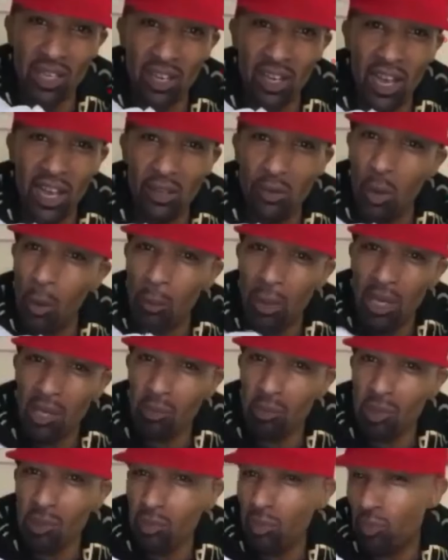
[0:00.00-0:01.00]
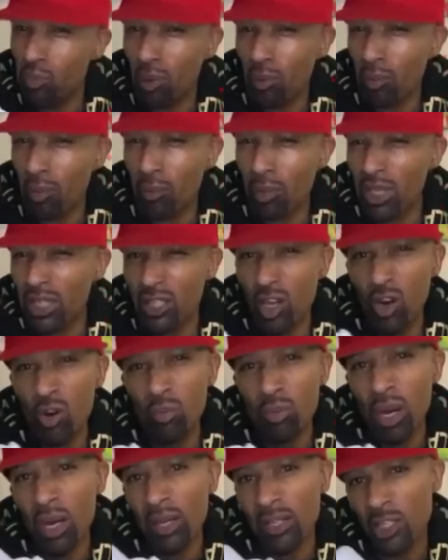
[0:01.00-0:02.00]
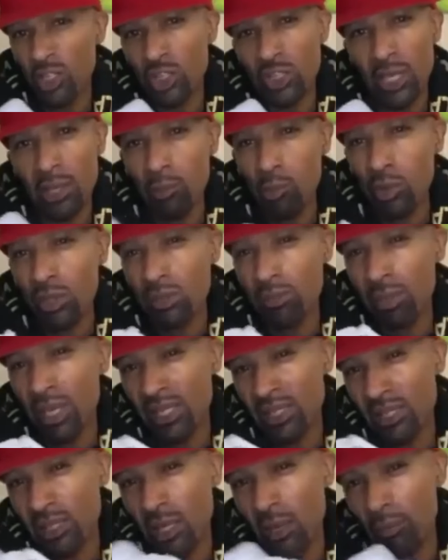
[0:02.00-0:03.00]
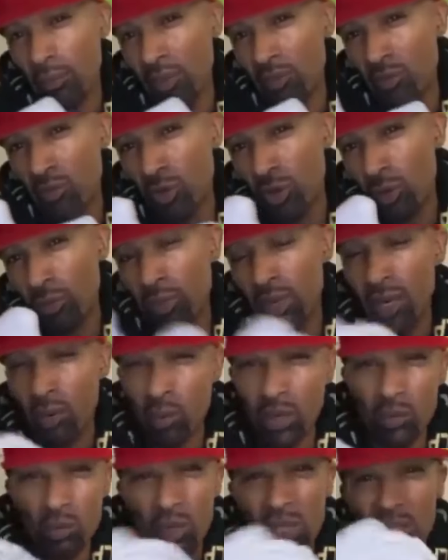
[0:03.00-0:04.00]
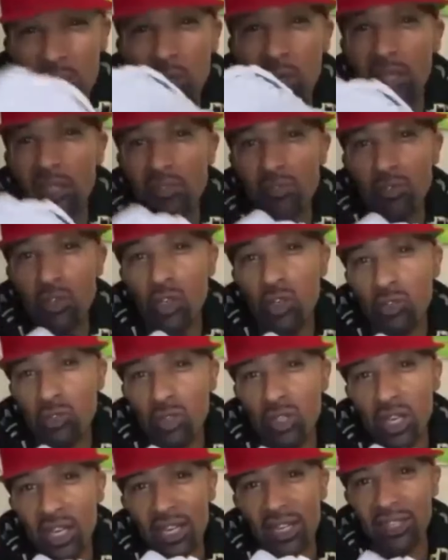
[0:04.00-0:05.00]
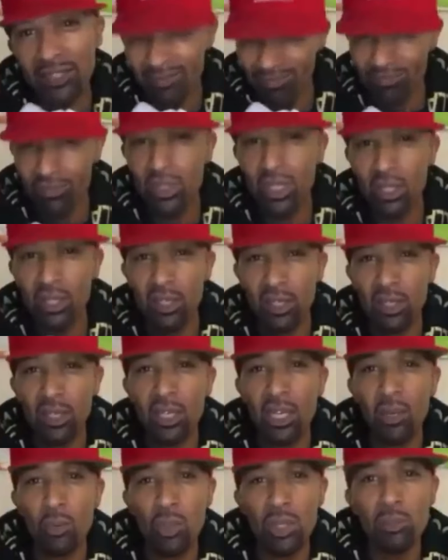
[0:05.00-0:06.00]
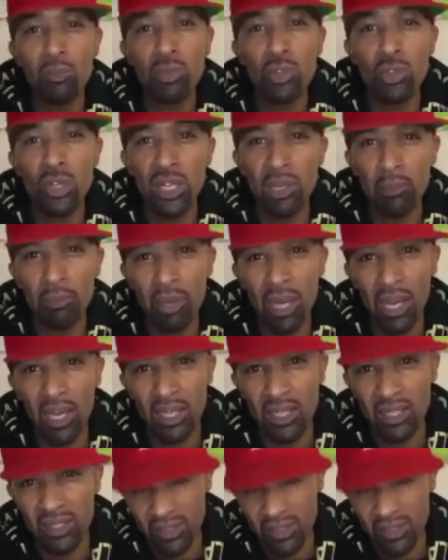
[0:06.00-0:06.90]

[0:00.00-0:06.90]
Right? Not many people know, but the shape was messed up before. But when we got involved, like, yeah, we brought it back.